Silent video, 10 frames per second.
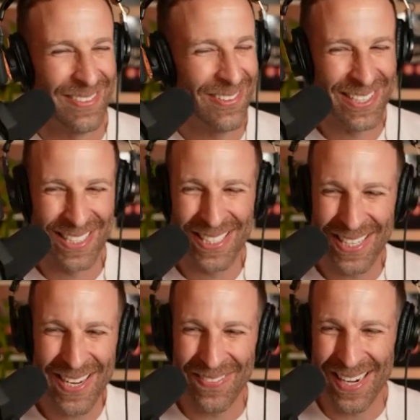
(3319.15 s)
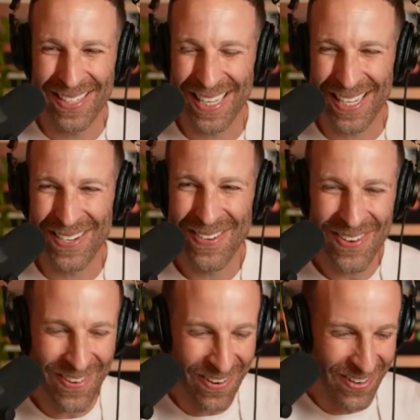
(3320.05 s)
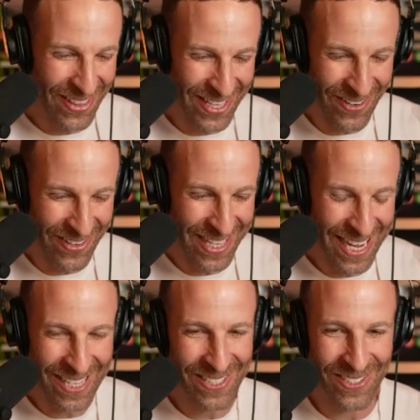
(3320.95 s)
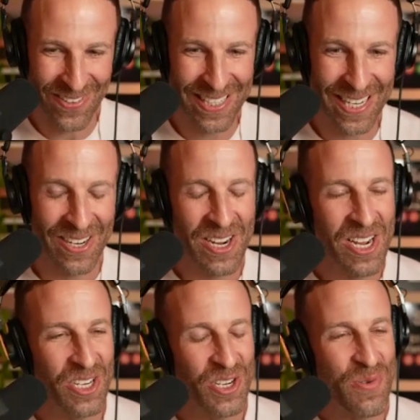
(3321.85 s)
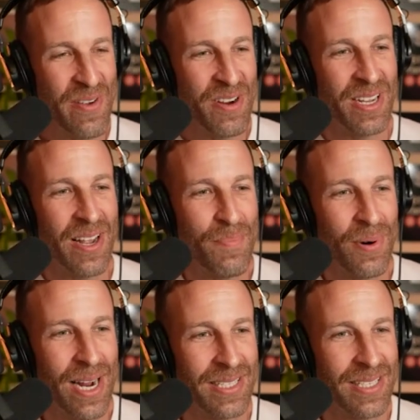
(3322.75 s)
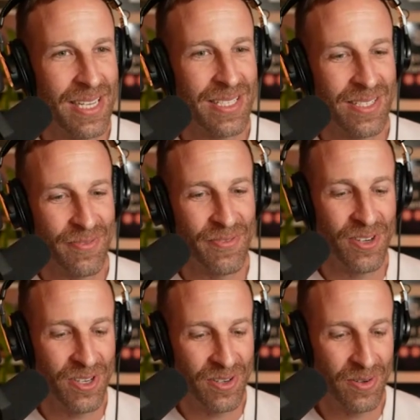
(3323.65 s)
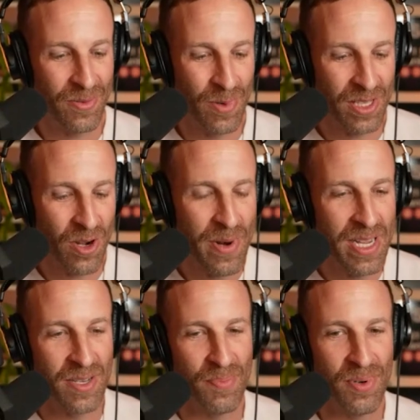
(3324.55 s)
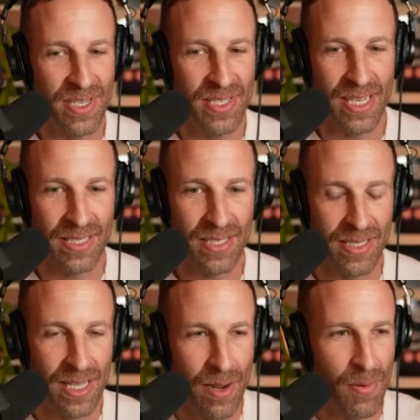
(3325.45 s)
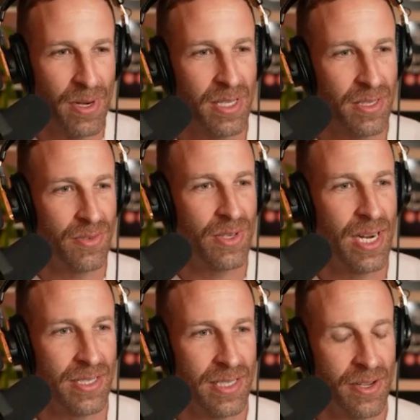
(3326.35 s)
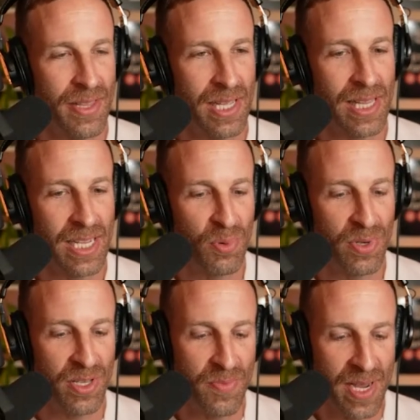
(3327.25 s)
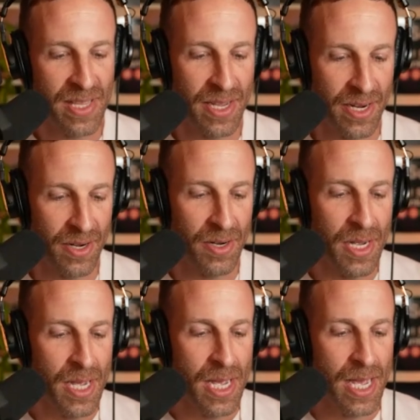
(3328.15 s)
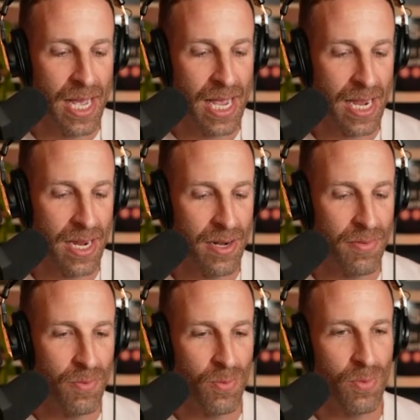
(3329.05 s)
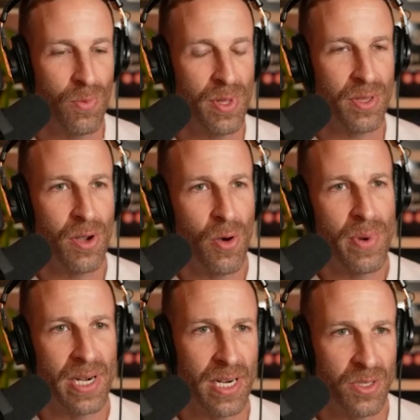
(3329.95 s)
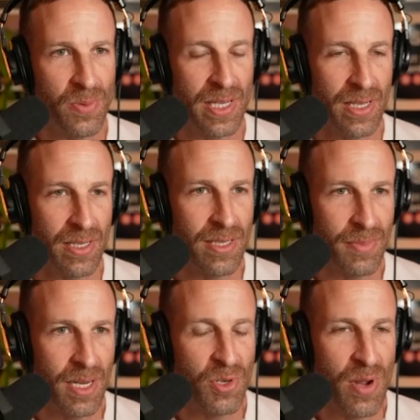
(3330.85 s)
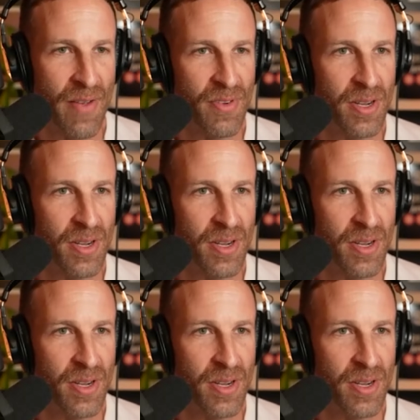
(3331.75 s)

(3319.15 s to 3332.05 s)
we're in sync, man. It's like you knew all the answers right there. Do you have a process for with going into presets? Because I want to kind of stick on that last point you made there, and with going in and tweaking. Because sometimes you have